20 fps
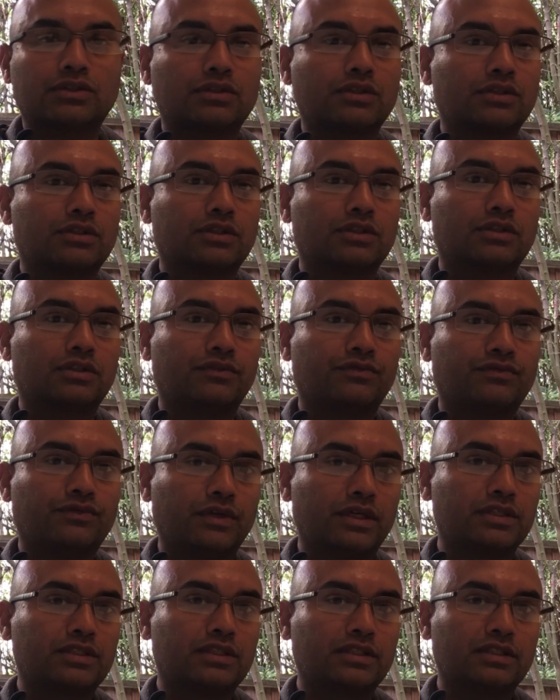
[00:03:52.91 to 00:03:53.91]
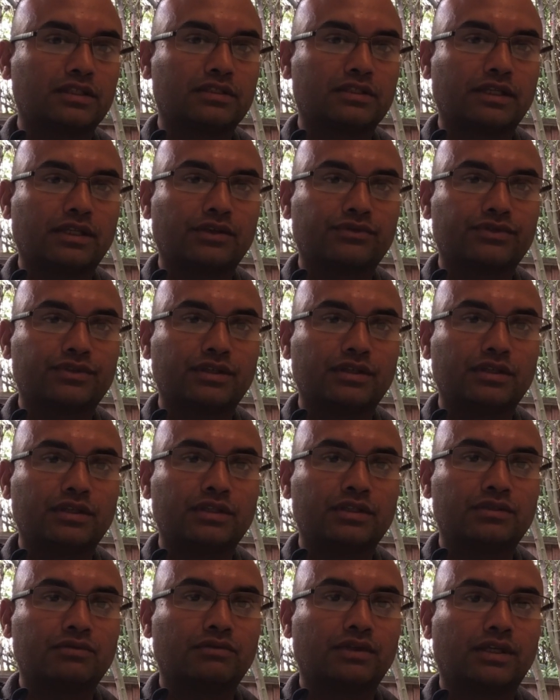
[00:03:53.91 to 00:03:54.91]
So this is the first in a set of
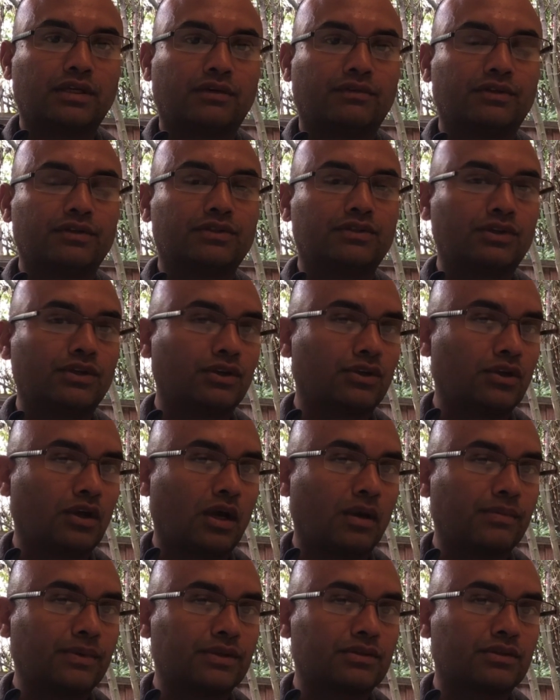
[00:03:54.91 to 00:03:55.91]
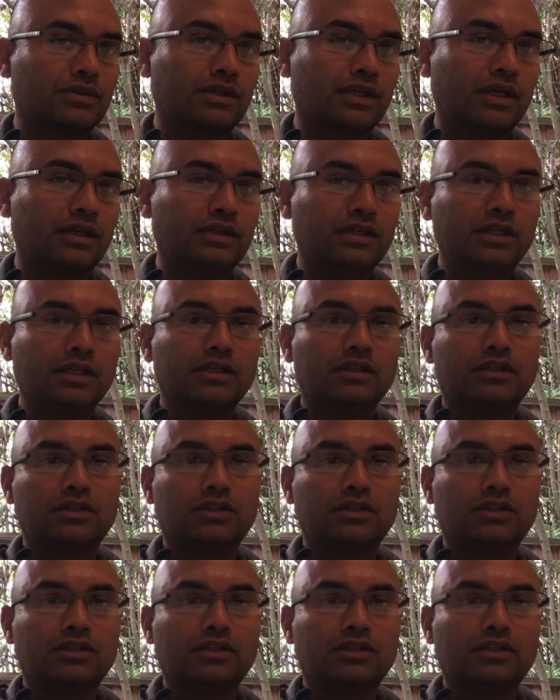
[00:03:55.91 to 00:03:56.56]
series. We covered 3 topics today.